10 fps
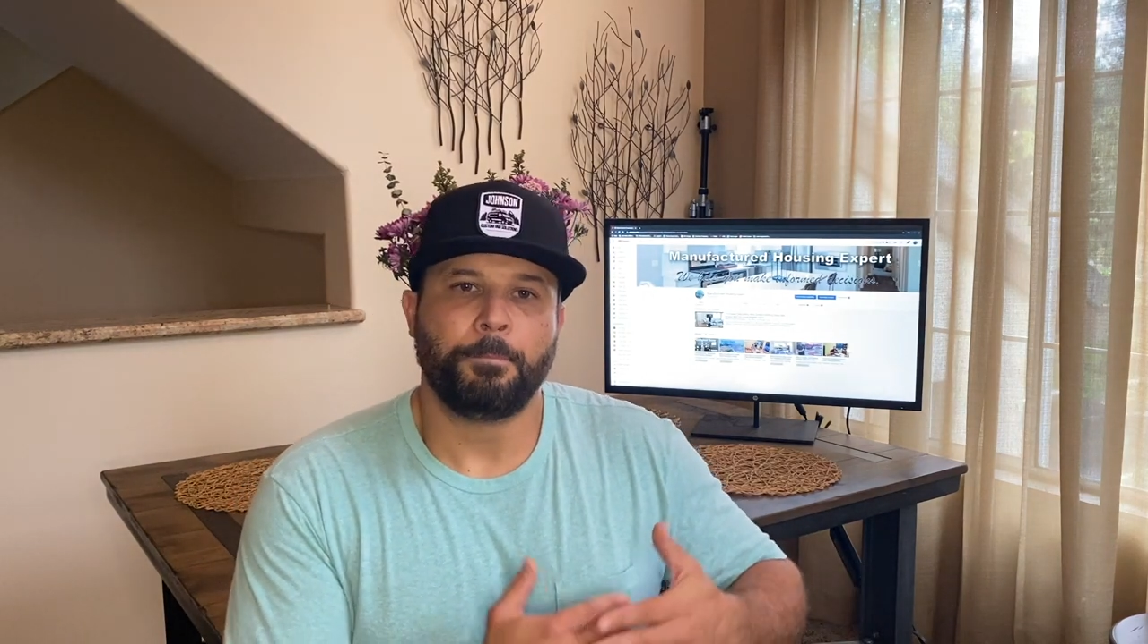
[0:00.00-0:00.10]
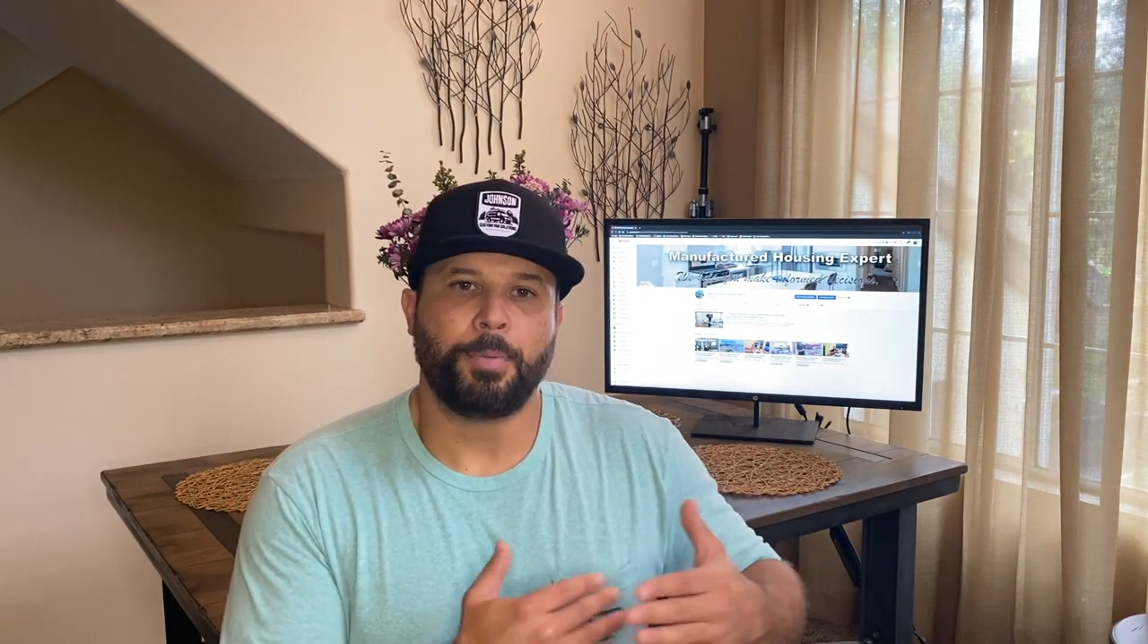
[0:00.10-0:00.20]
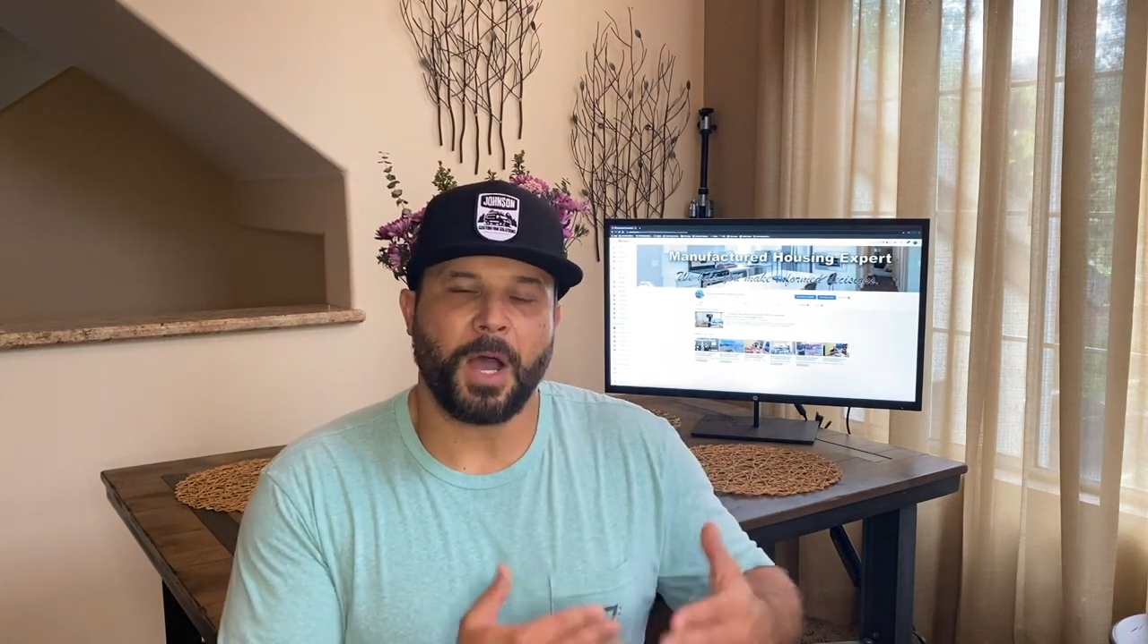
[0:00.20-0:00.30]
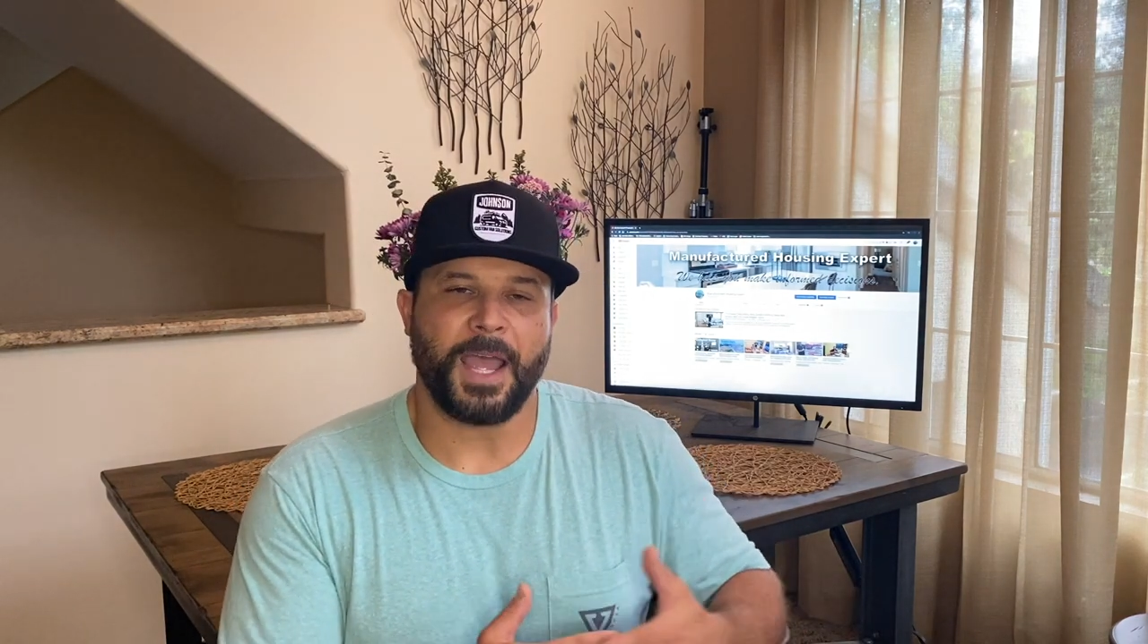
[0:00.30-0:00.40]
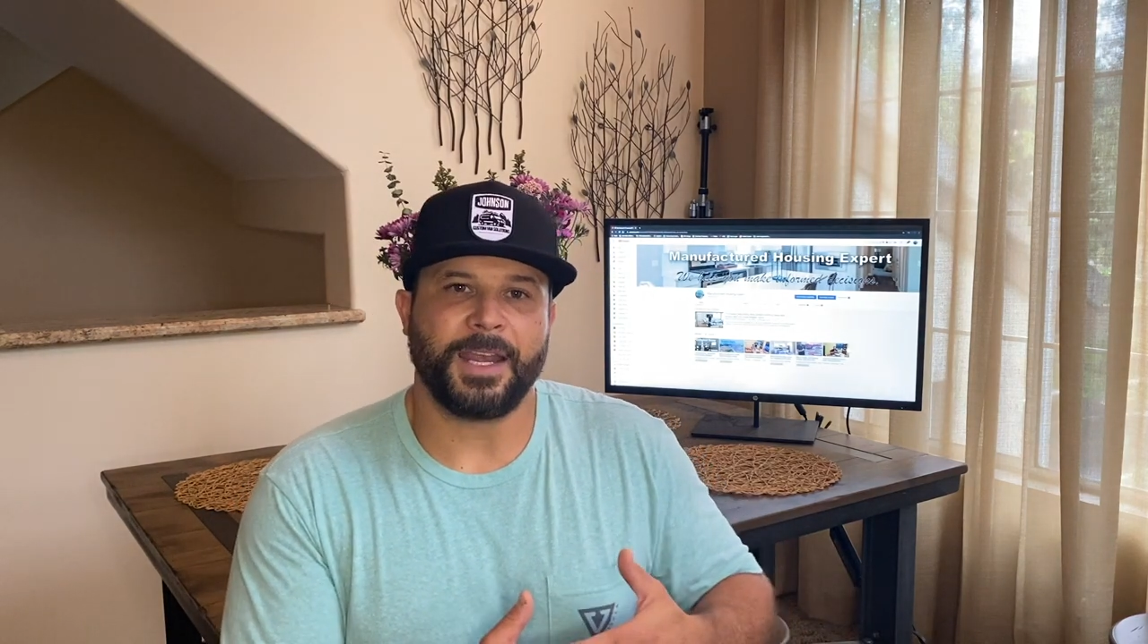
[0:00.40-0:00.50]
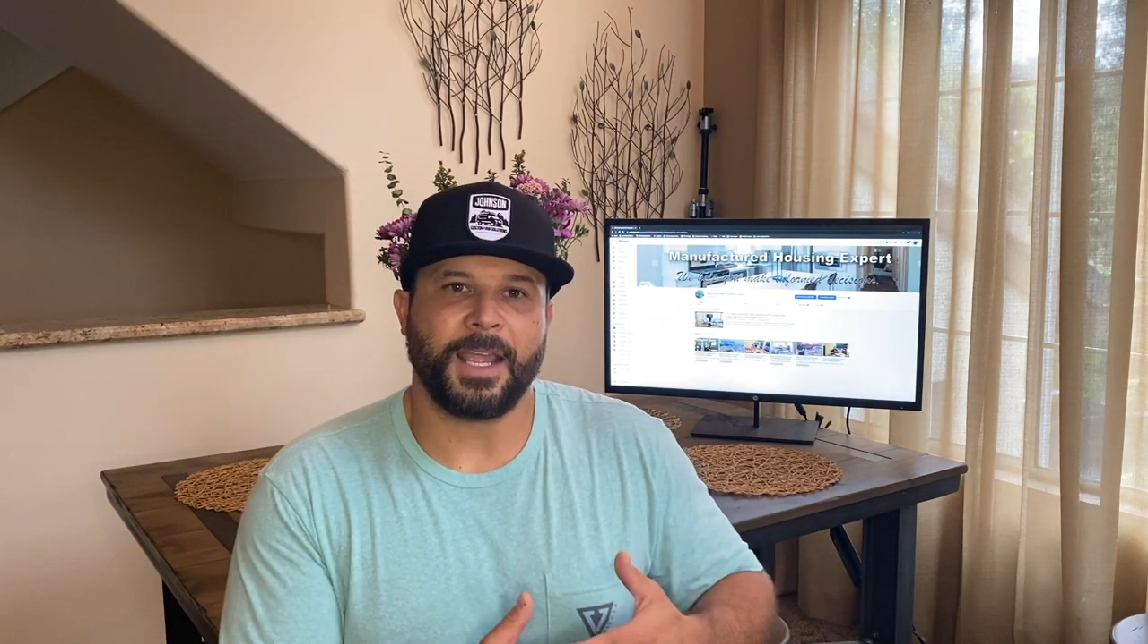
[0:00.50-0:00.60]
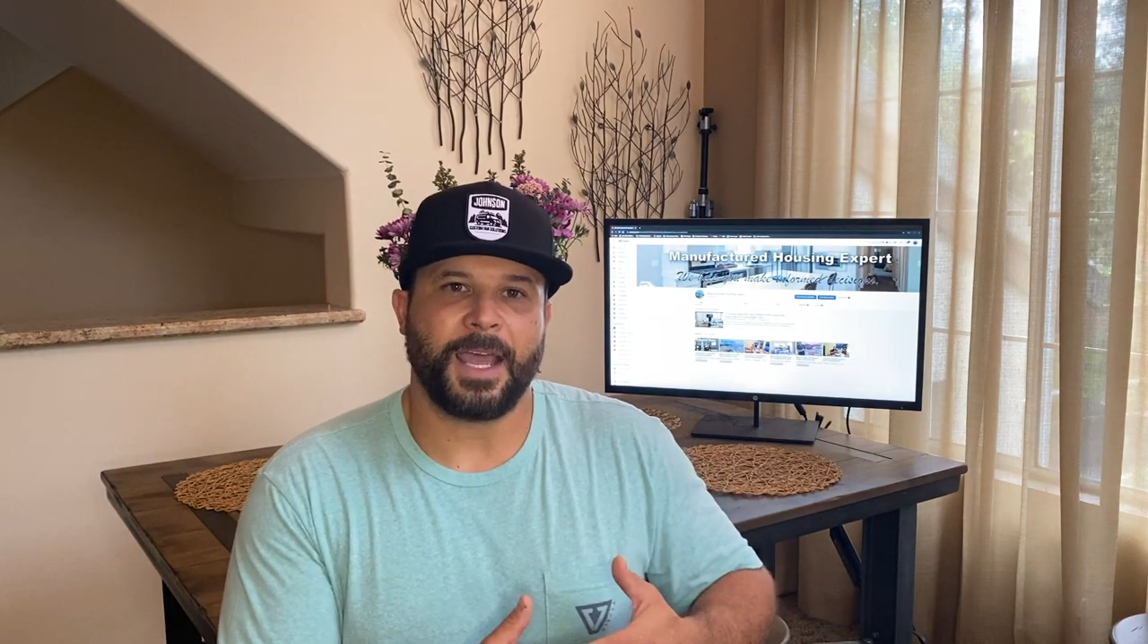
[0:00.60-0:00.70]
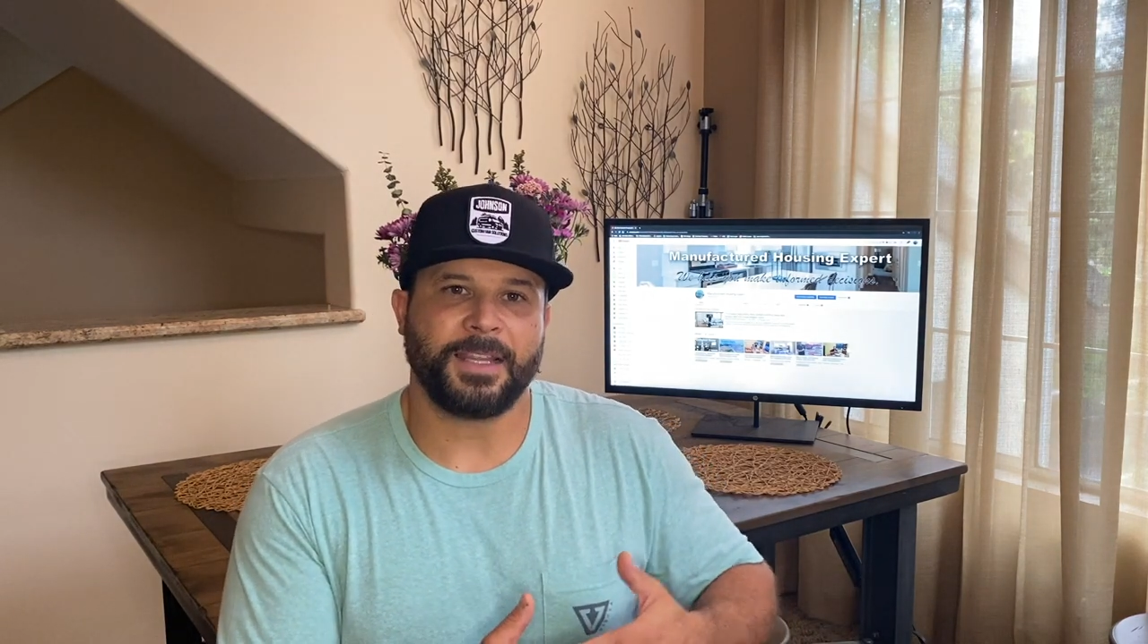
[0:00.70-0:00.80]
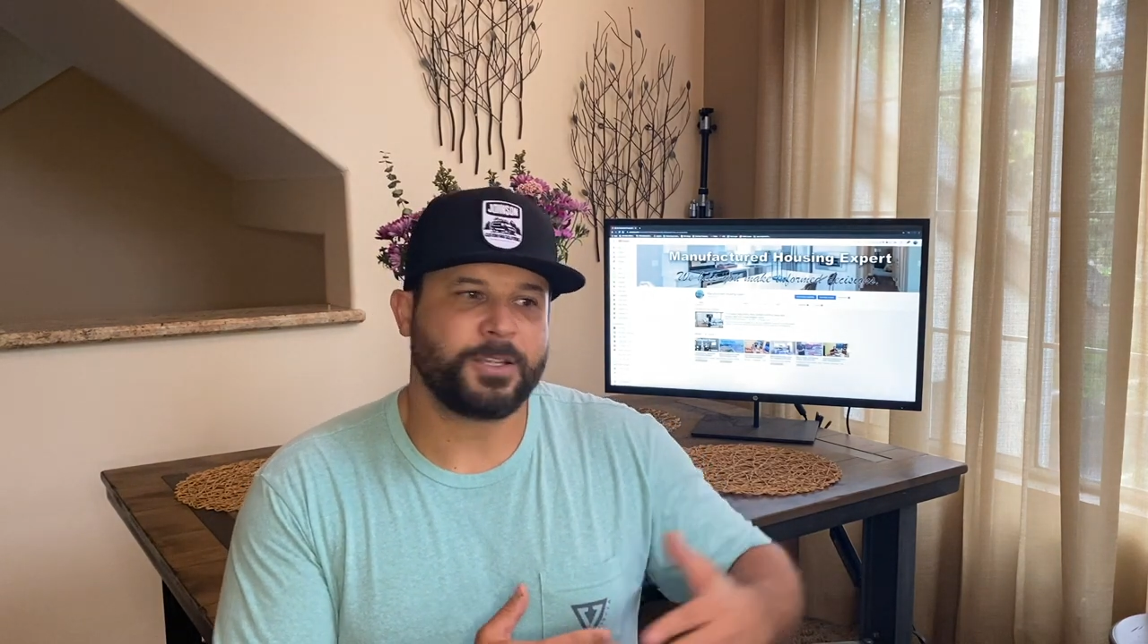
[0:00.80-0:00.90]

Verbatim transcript: but at